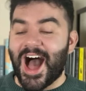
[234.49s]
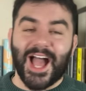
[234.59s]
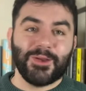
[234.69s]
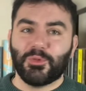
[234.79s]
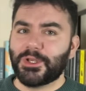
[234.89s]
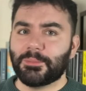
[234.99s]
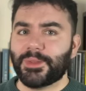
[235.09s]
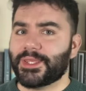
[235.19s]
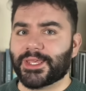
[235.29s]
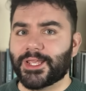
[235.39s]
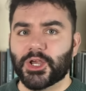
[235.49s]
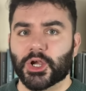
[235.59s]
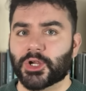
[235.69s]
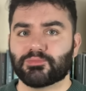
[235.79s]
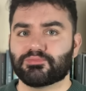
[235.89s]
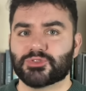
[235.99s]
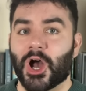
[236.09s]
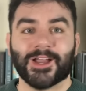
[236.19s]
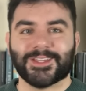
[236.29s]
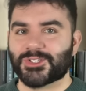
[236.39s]
I wouldn't be here
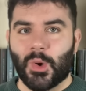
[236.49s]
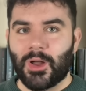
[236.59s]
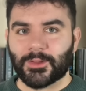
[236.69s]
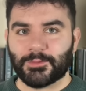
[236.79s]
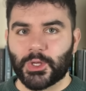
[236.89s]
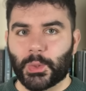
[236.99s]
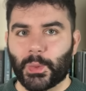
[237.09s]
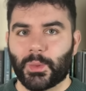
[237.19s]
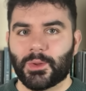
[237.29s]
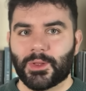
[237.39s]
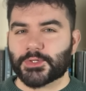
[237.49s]
talking to all of you.